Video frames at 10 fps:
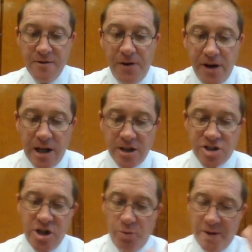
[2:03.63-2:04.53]
Finally, I
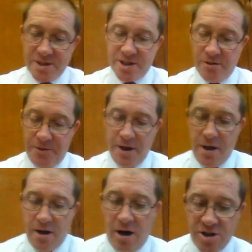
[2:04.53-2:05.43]
steeled myself and
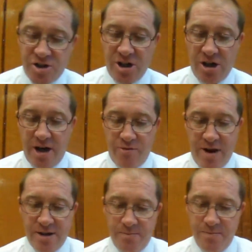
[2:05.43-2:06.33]
asked a guy at
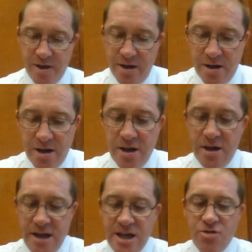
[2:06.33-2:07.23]
random.
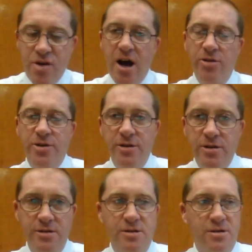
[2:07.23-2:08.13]
He growled,
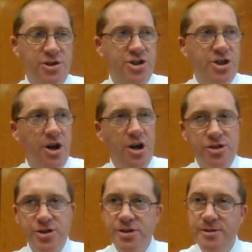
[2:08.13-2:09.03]
"Not a
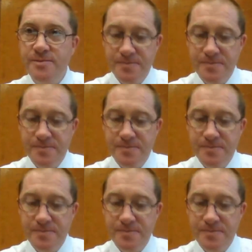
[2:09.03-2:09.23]
chance,"